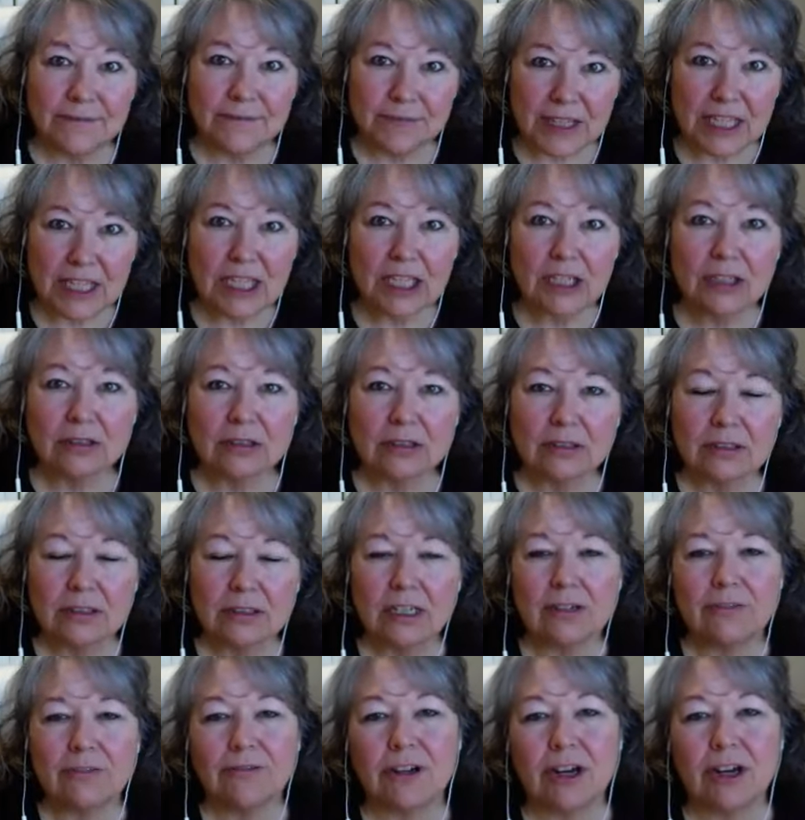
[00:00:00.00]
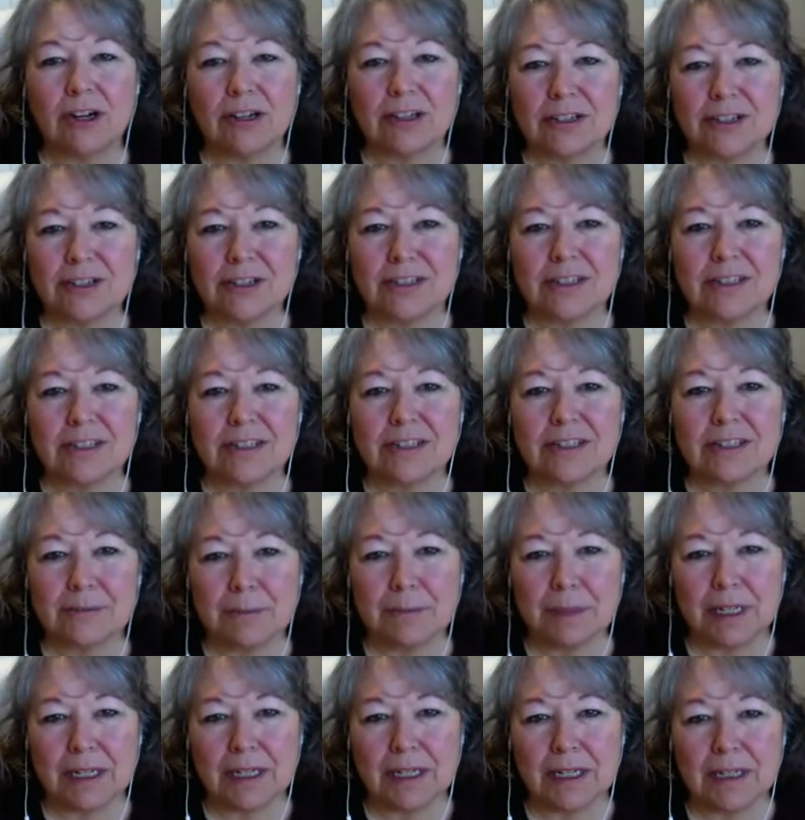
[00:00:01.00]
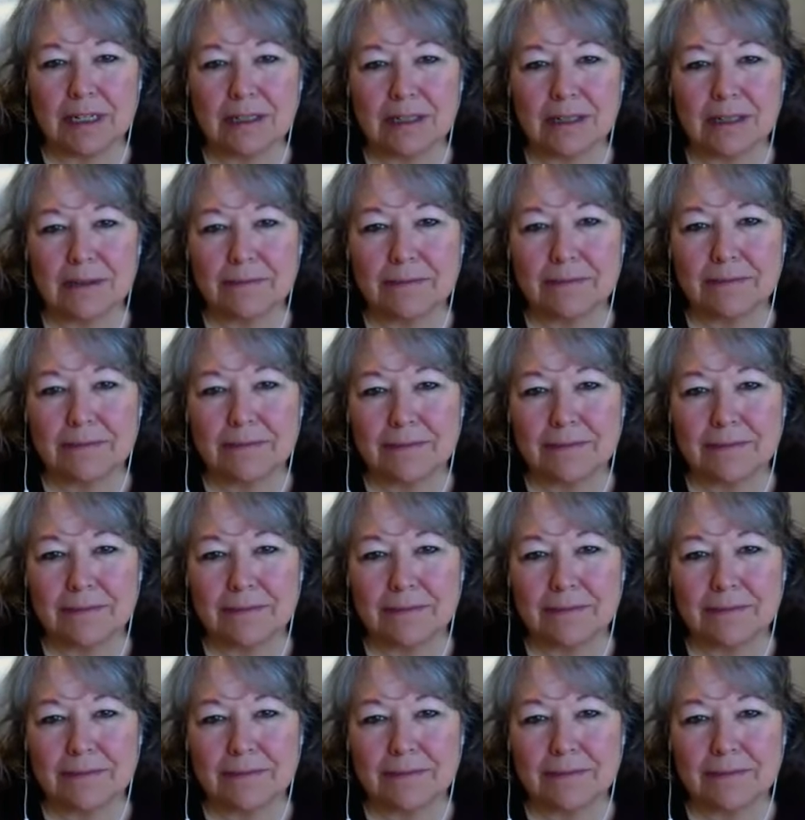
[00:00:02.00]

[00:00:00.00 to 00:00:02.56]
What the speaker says: field of consciousness means.